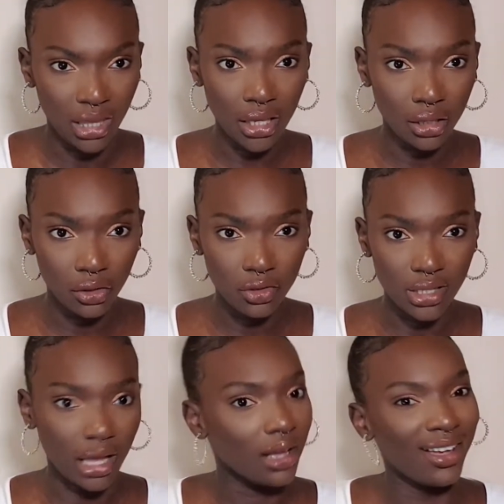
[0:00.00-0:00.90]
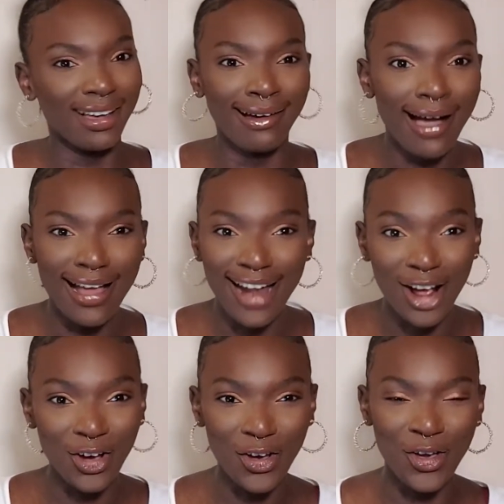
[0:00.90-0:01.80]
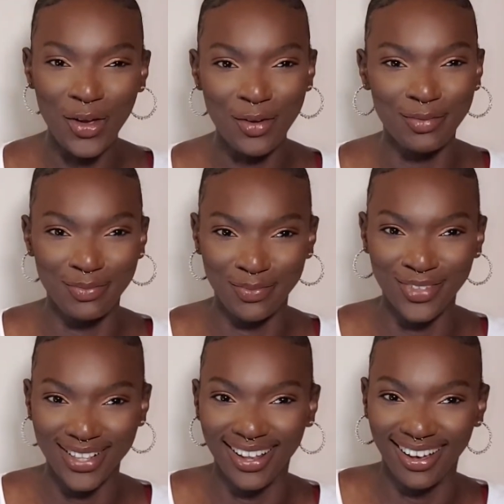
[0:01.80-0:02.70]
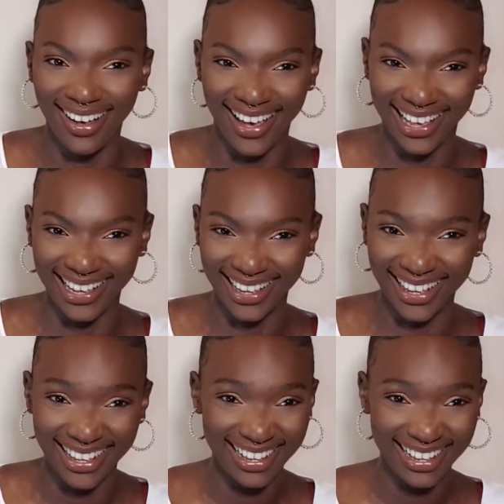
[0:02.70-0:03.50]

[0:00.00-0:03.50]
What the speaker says: thank you, sir, and I go home. Like,